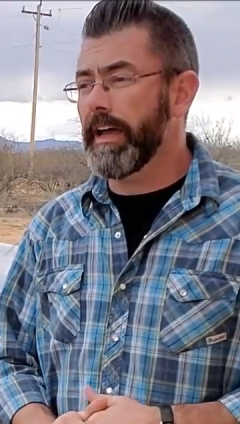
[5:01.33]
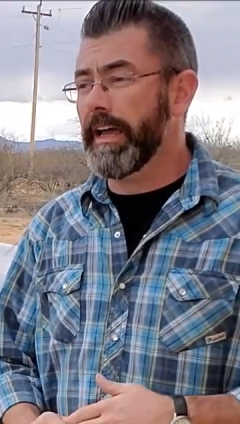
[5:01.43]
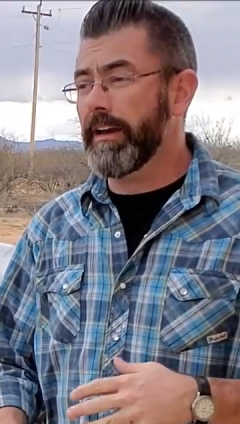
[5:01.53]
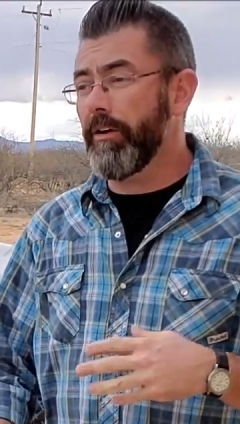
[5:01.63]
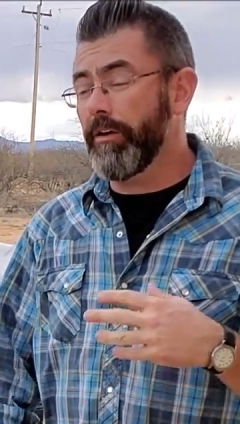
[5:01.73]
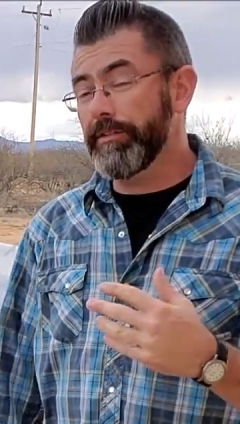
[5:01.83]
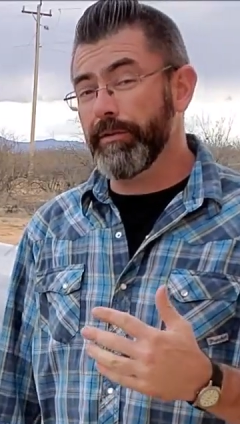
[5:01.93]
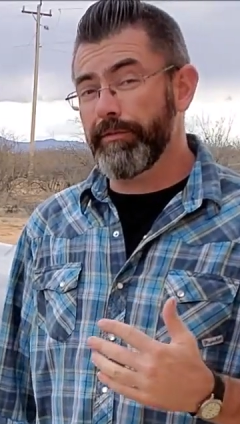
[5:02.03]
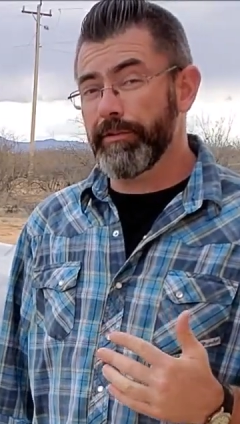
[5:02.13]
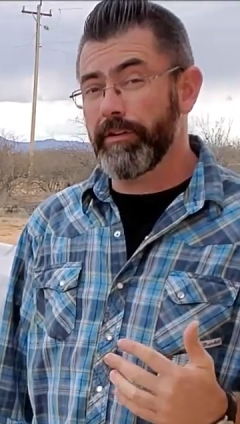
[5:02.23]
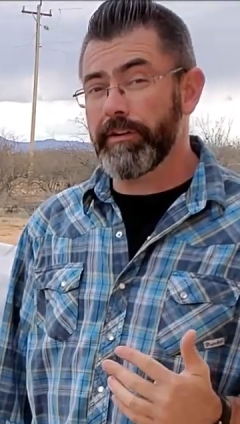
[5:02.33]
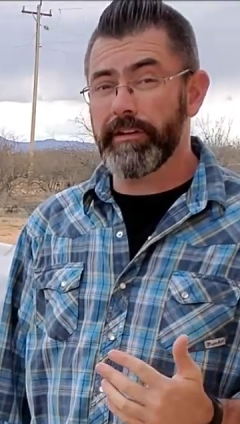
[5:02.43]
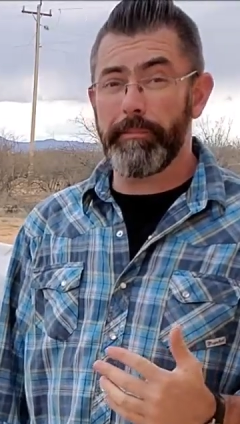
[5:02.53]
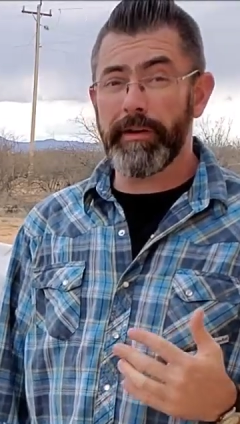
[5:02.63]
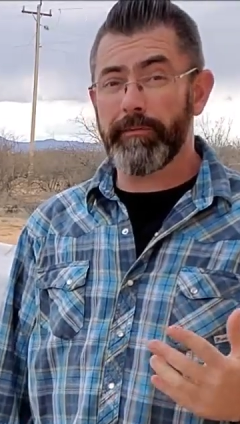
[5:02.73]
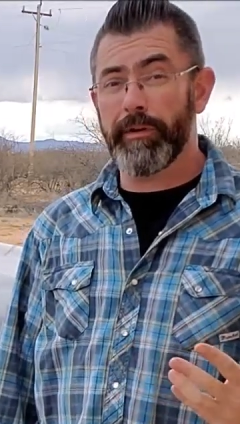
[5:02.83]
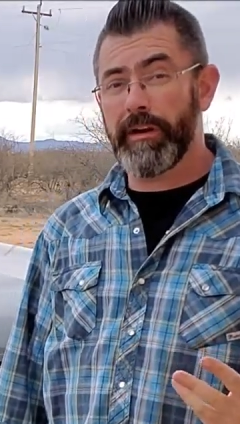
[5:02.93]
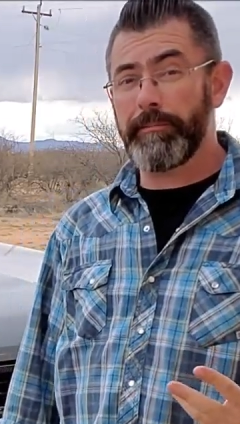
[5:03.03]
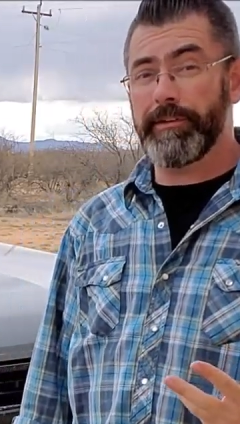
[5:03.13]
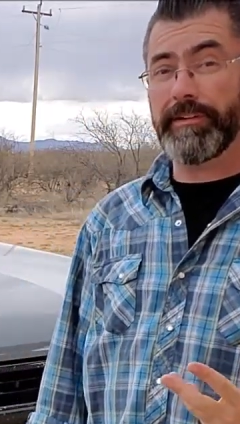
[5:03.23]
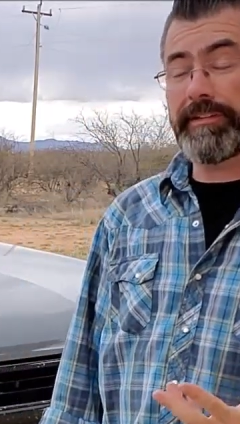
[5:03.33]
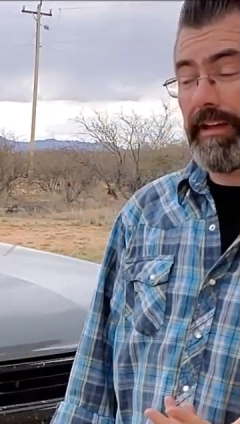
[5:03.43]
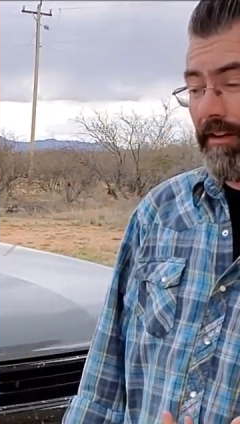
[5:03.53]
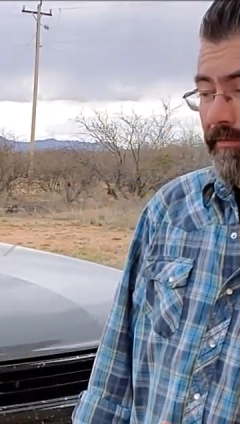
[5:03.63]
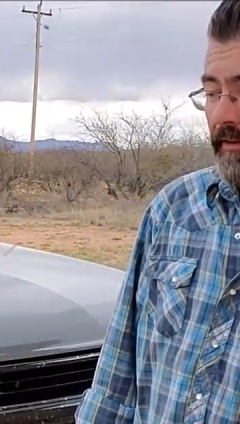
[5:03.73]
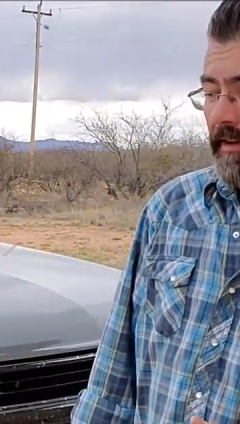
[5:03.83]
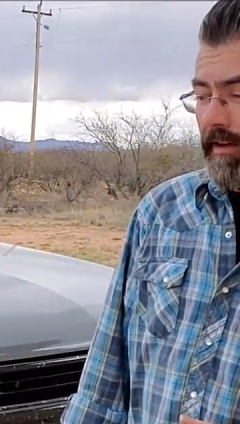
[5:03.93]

And also, if you're looking to pick one up for yourself,